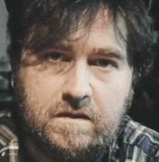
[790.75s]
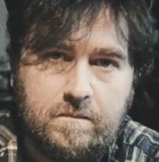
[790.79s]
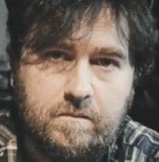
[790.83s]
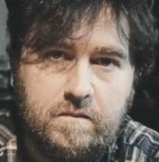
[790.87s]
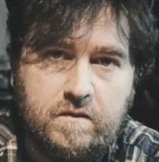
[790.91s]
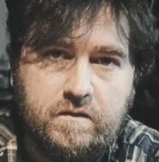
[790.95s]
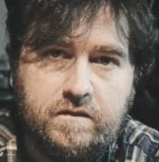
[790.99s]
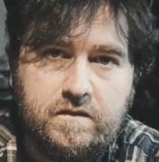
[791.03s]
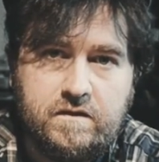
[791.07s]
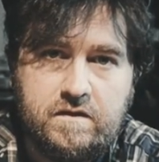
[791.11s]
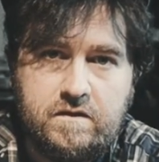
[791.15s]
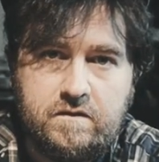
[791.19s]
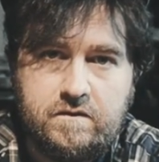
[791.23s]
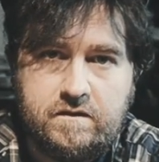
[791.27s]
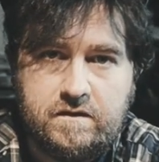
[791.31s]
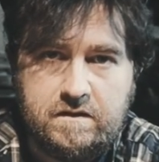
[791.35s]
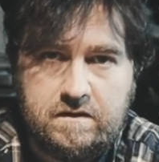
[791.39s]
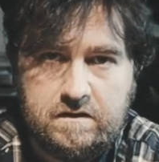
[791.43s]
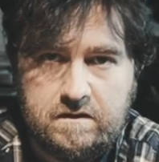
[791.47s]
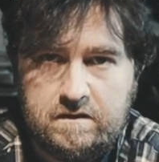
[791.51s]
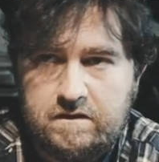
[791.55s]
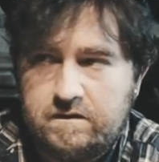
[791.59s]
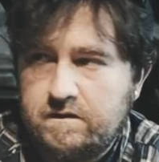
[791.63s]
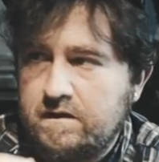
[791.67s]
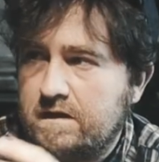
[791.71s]
I'm mostly
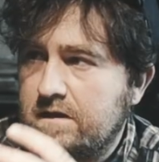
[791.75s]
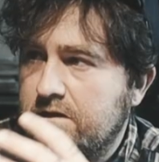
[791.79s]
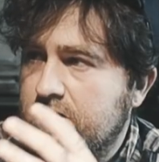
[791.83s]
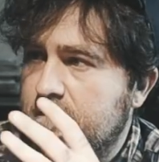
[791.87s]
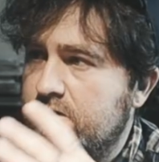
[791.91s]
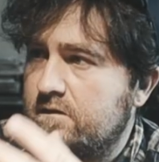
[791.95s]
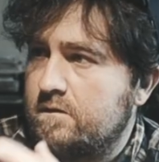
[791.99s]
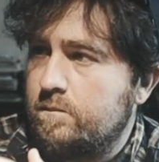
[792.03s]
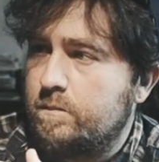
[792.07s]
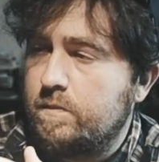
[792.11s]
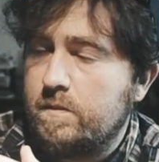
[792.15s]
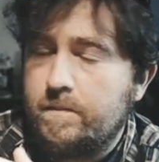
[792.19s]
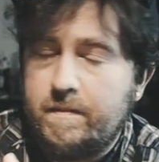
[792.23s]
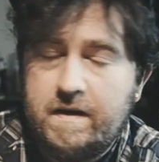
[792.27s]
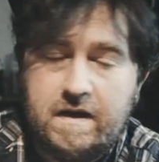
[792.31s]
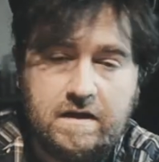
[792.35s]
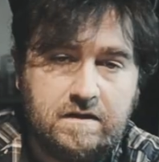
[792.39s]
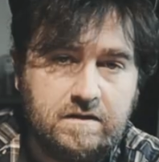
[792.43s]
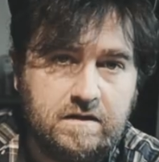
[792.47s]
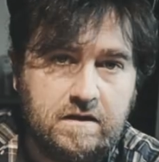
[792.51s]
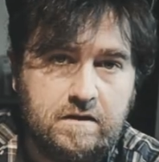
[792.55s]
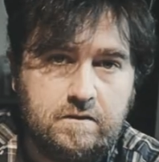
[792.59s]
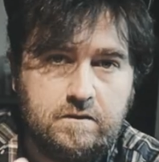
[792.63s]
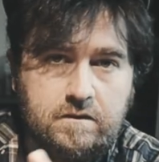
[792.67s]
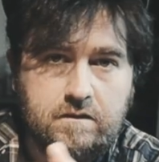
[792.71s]
using this like super
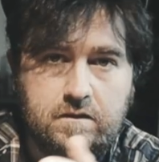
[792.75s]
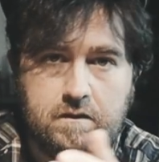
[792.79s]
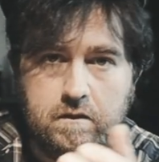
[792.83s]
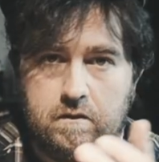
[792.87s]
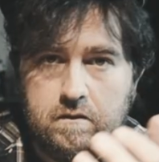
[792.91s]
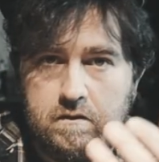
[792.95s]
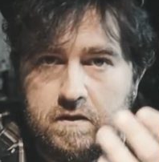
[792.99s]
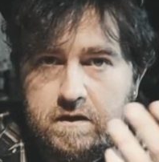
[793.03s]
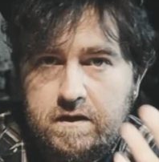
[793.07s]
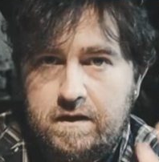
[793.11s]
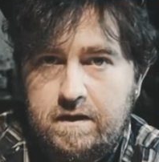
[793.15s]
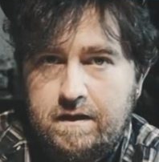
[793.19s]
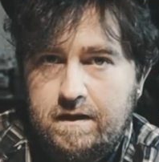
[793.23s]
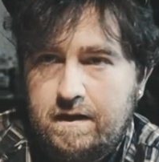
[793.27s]
packed out, so